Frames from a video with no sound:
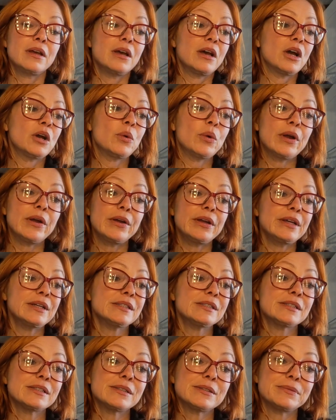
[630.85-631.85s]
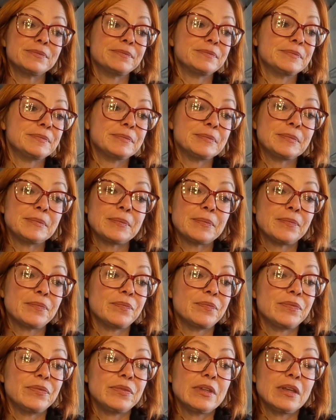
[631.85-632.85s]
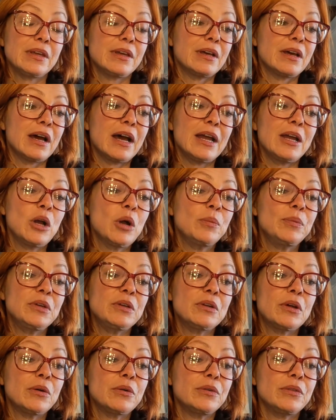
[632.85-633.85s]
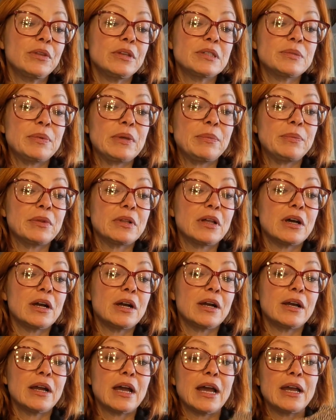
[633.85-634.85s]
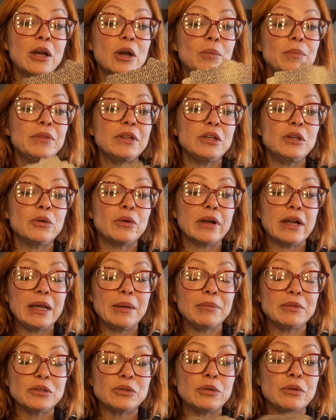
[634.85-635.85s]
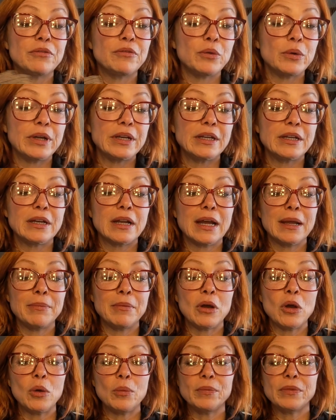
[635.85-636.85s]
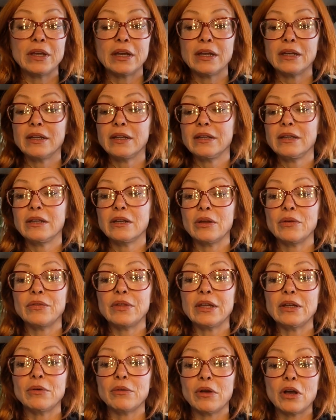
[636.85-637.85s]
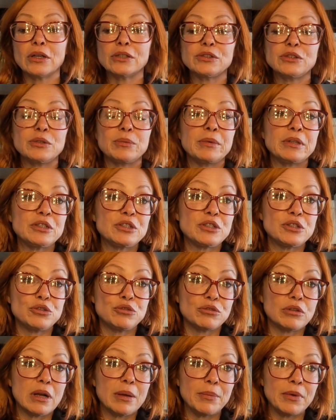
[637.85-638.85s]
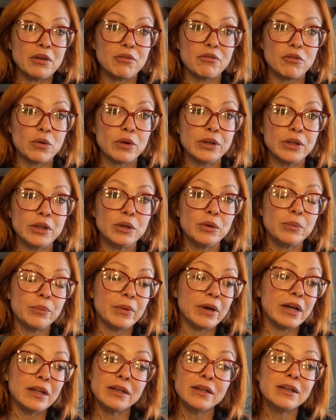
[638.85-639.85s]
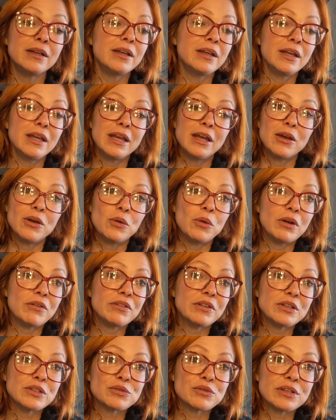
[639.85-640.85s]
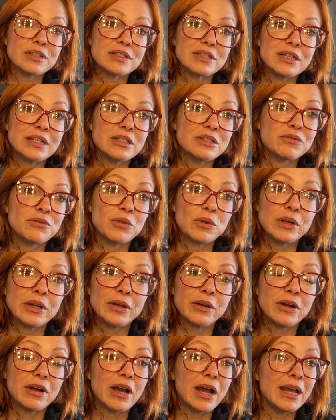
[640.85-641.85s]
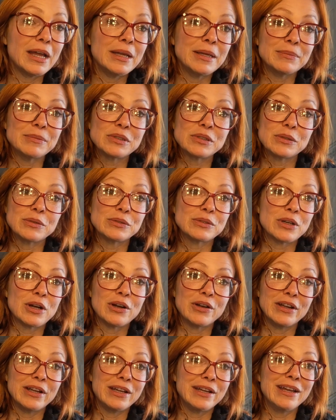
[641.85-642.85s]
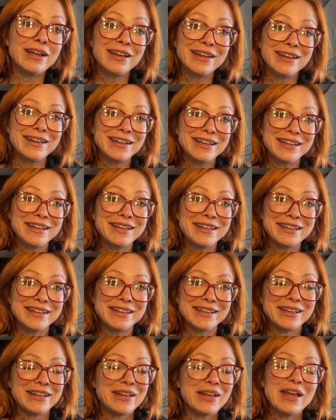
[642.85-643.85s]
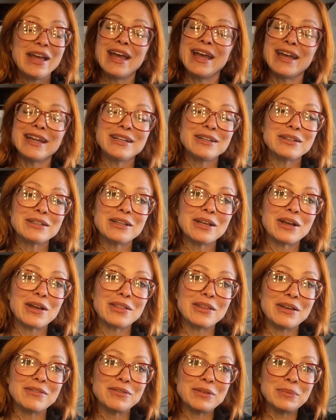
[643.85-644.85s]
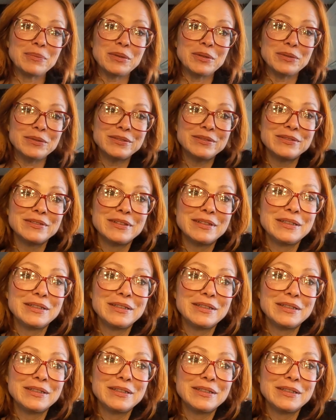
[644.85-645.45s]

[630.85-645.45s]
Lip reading: Aquarius, I hope you know who these people are. I hope that you are able to avoid it. I hope that, you know, they don't cause too much drama for you, but whoever this resonates for, I am so sorry. And good luck on that full moon.